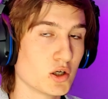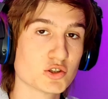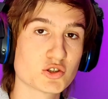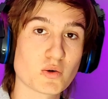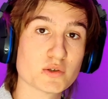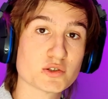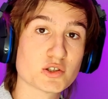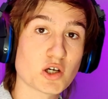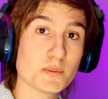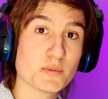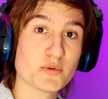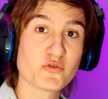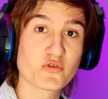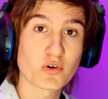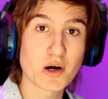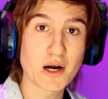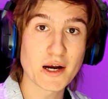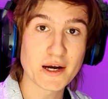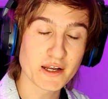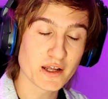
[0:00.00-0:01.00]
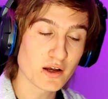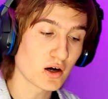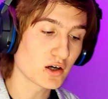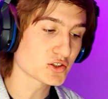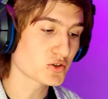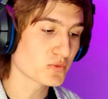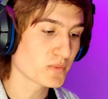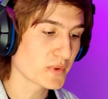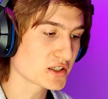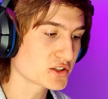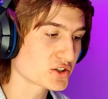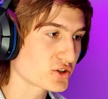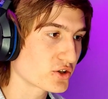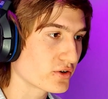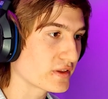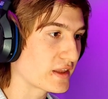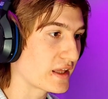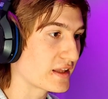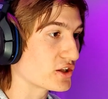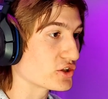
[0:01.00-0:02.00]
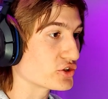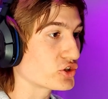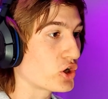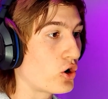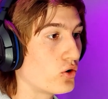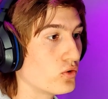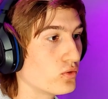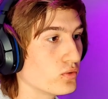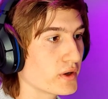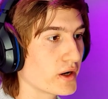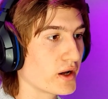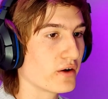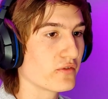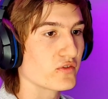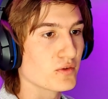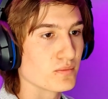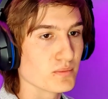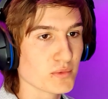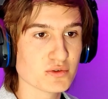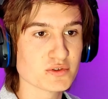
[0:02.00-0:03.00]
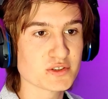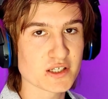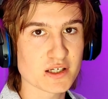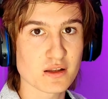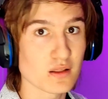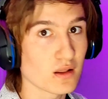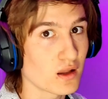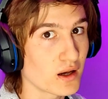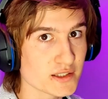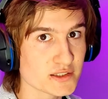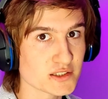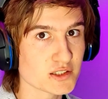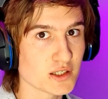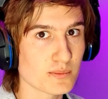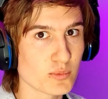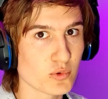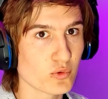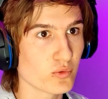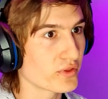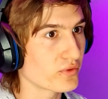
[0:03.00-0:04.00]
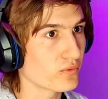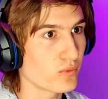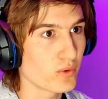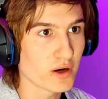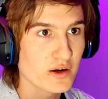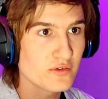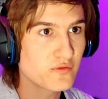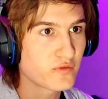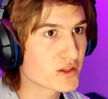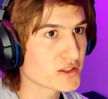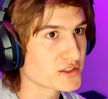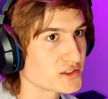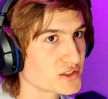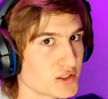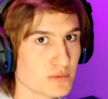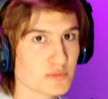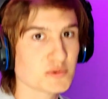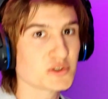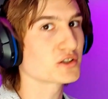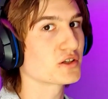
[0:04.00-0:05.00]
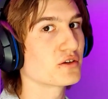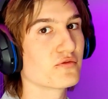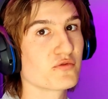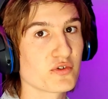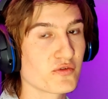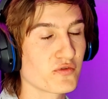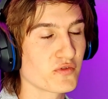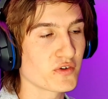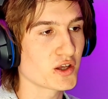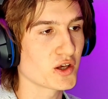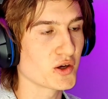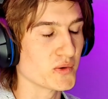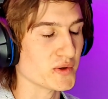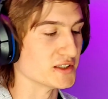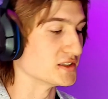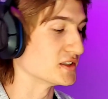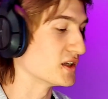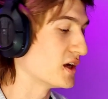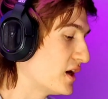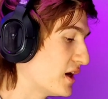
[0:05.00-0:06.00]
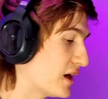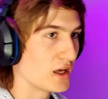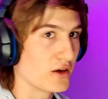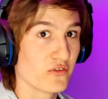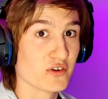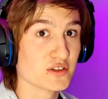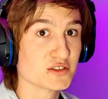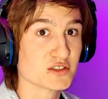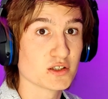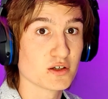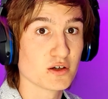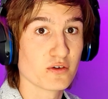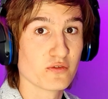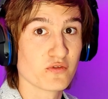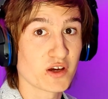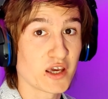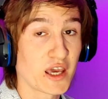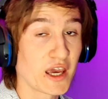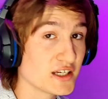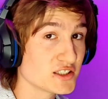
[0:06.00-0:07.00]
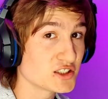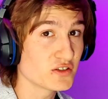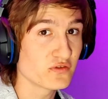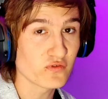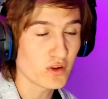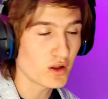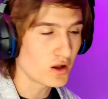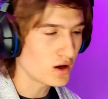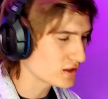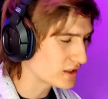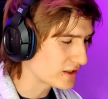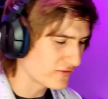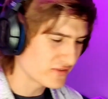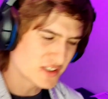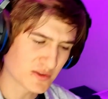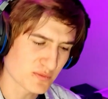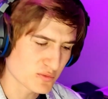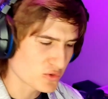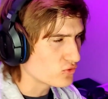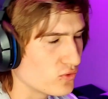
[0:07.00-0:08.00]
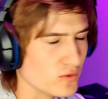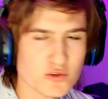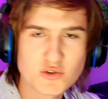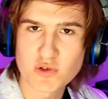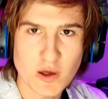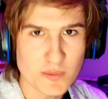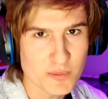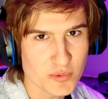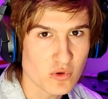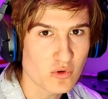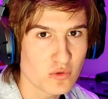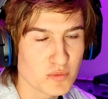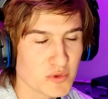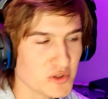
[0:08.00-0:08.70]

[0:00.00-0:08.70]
So on top of variety, also make sure that the tone of the music lines up with whatever the subject of your video is. If it's a vacation vlog, give it some cool tropical